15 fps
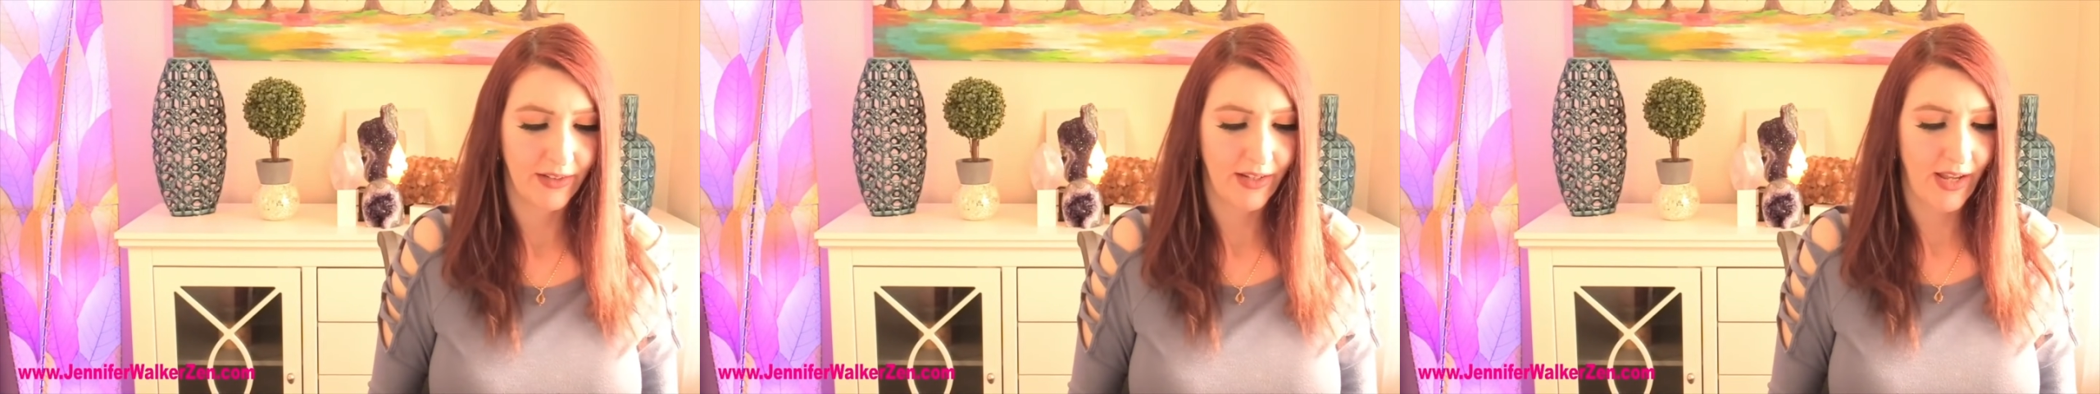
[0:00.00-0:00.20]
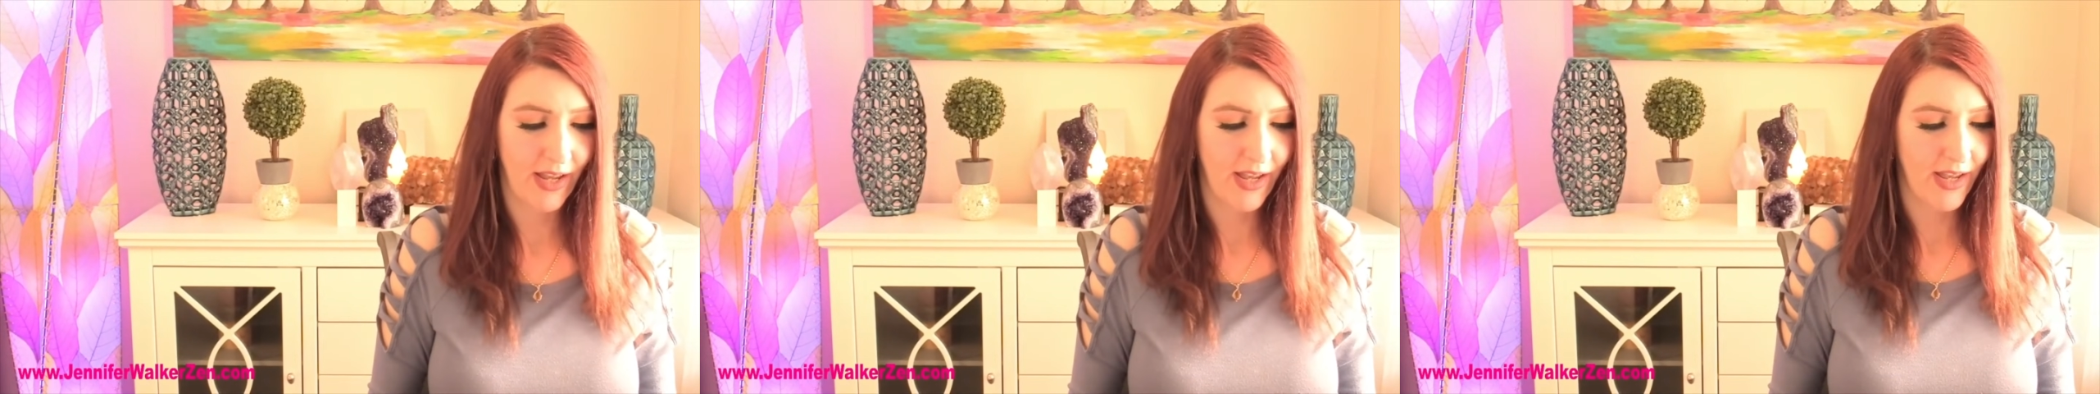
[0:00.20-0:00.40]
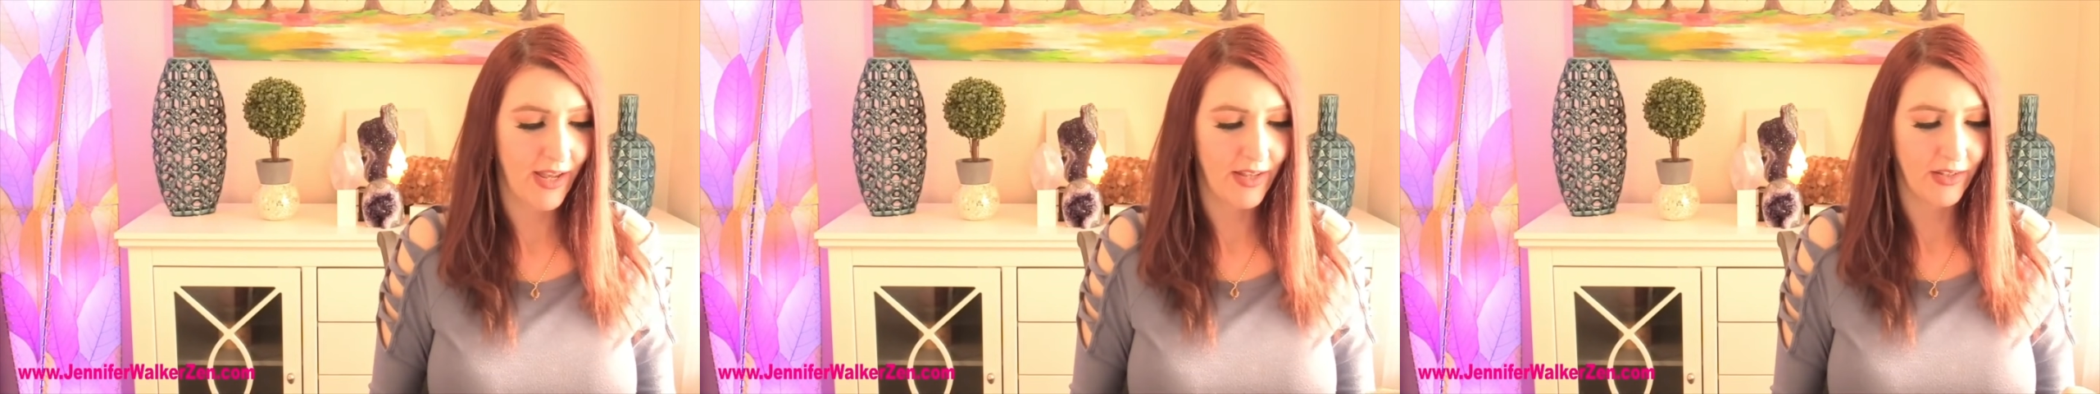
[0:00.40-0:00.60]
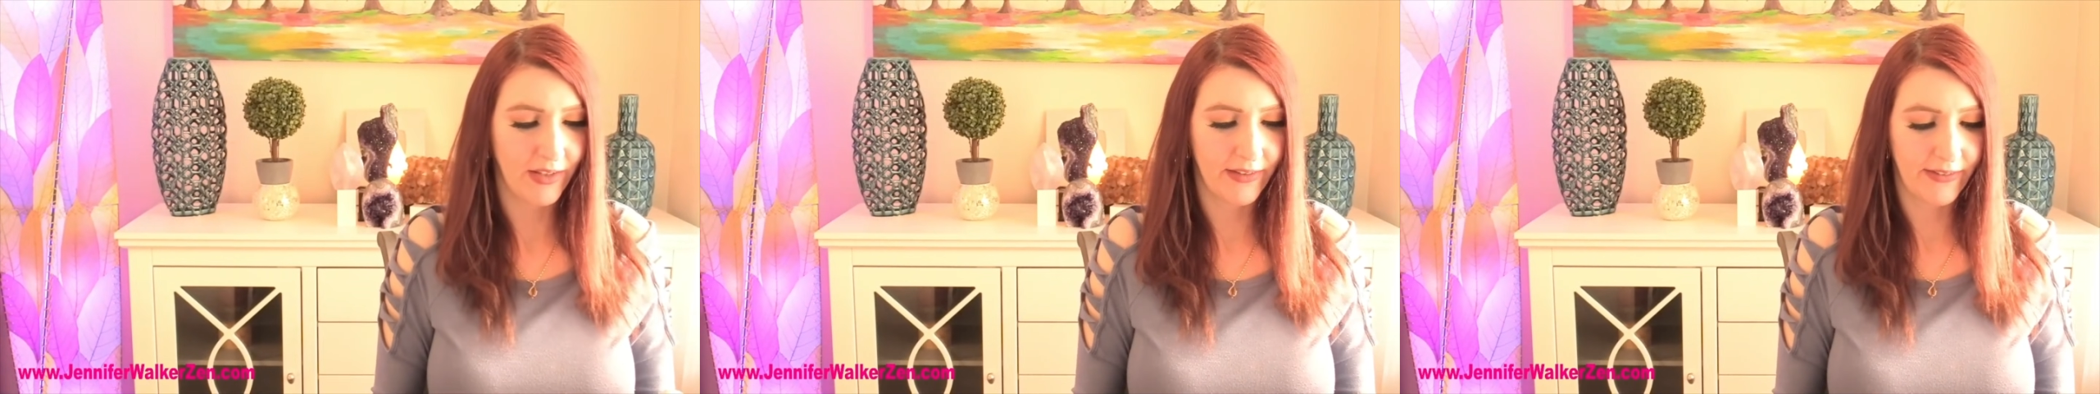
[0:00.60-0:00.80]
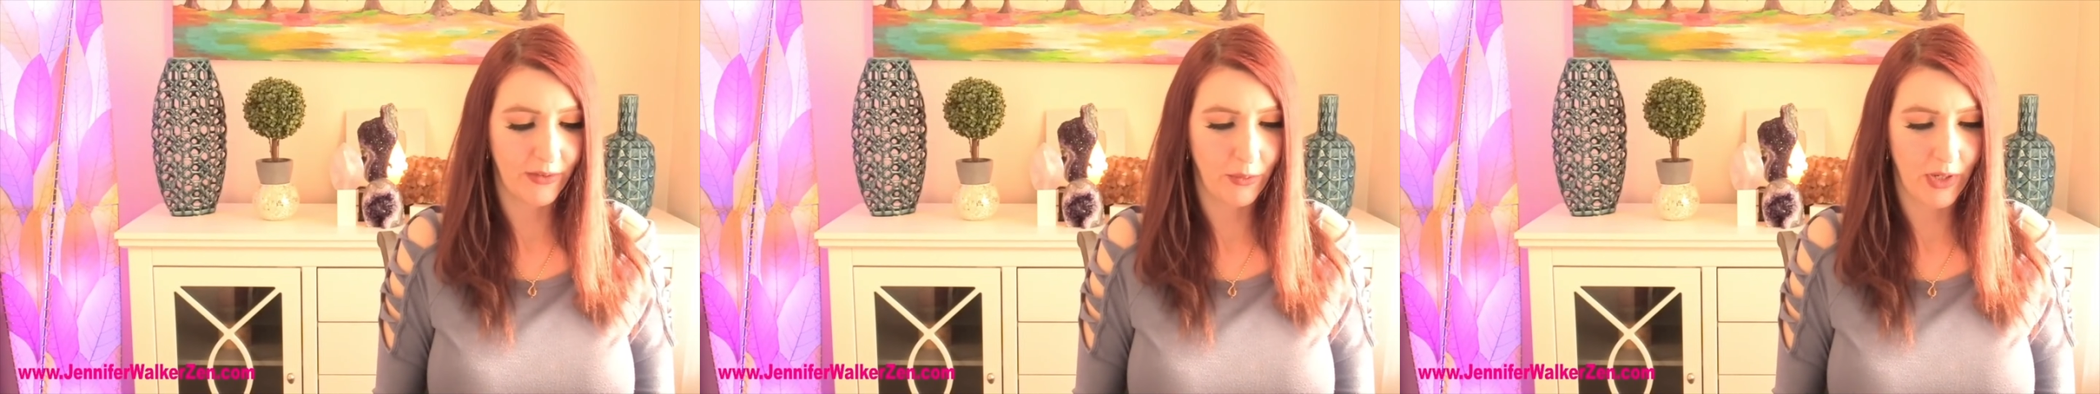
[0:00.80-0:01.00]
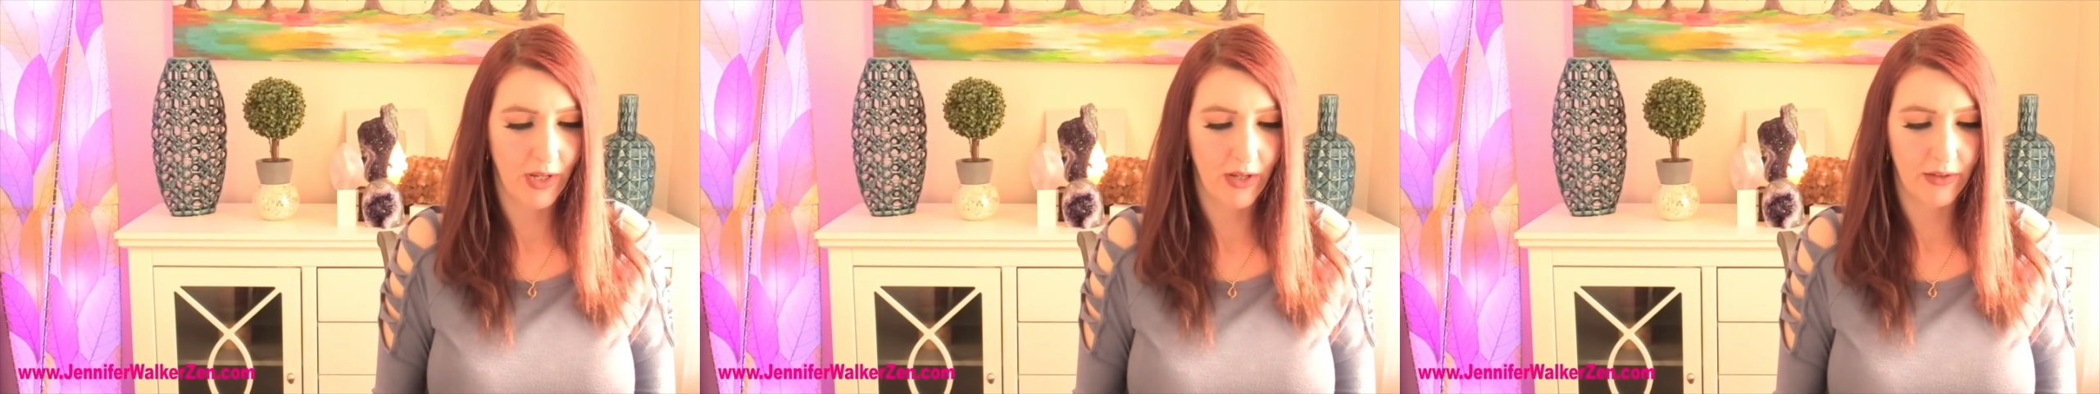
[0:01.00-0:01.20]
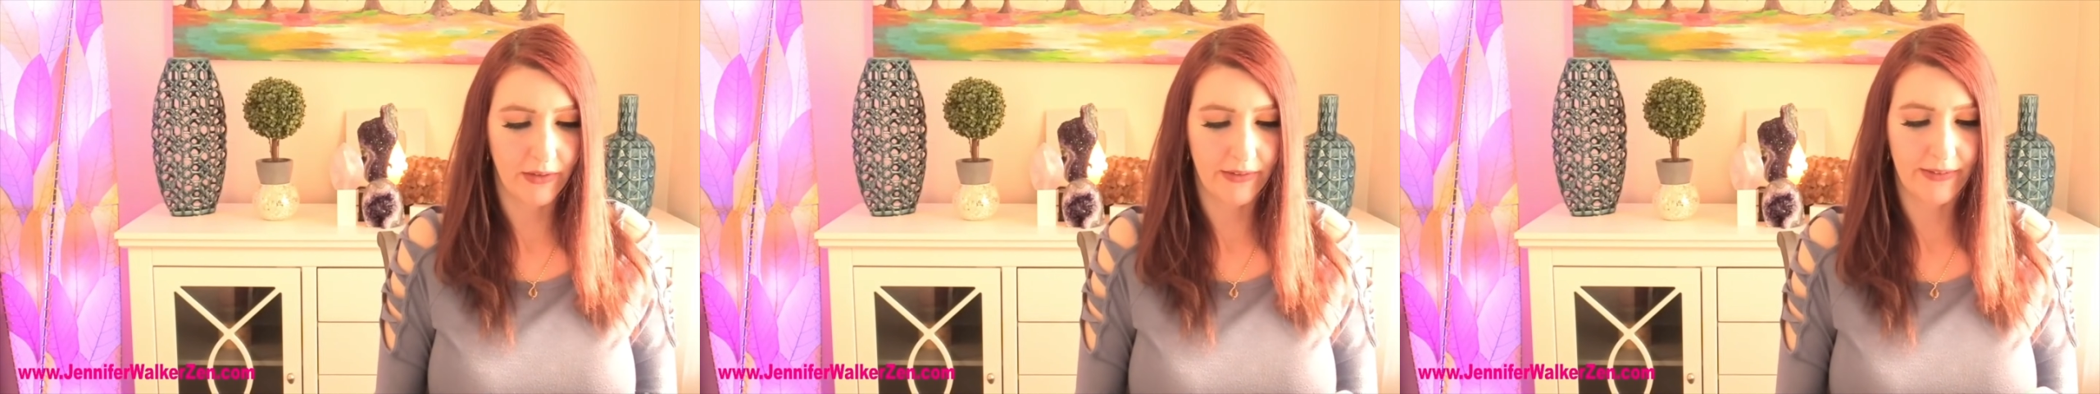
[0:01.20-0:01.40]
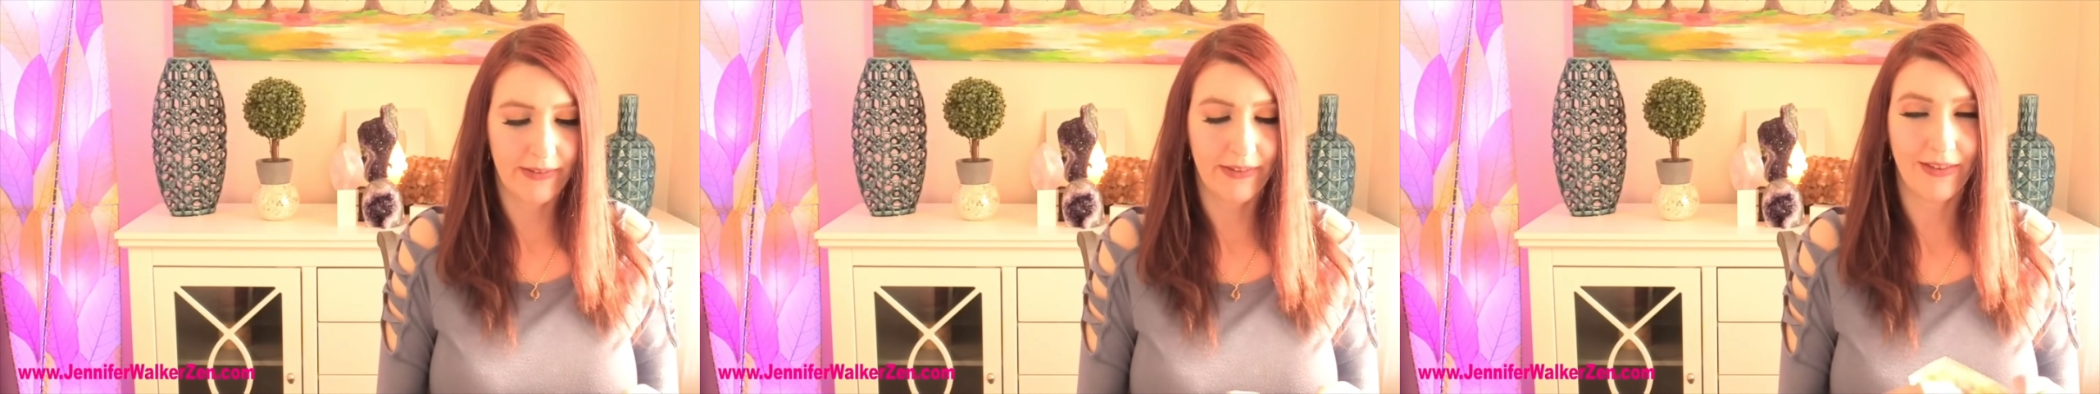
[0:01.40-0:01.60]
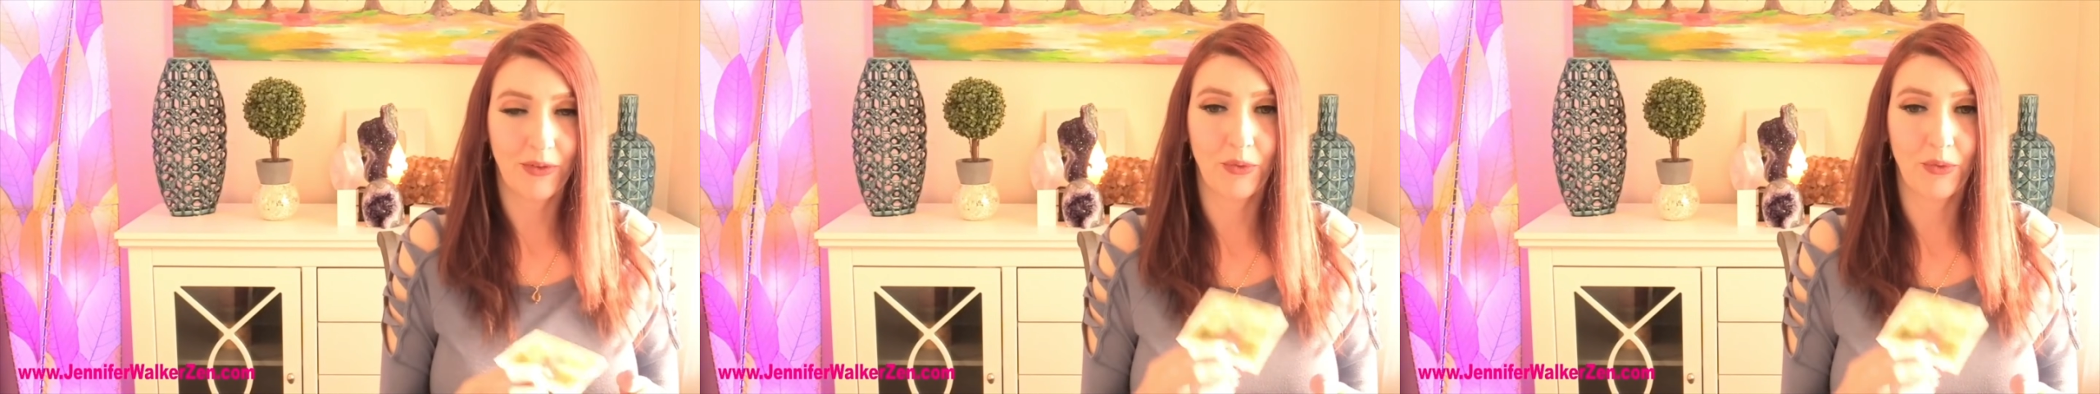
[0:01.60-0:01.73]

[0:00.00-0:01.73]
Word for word: And let's see what else.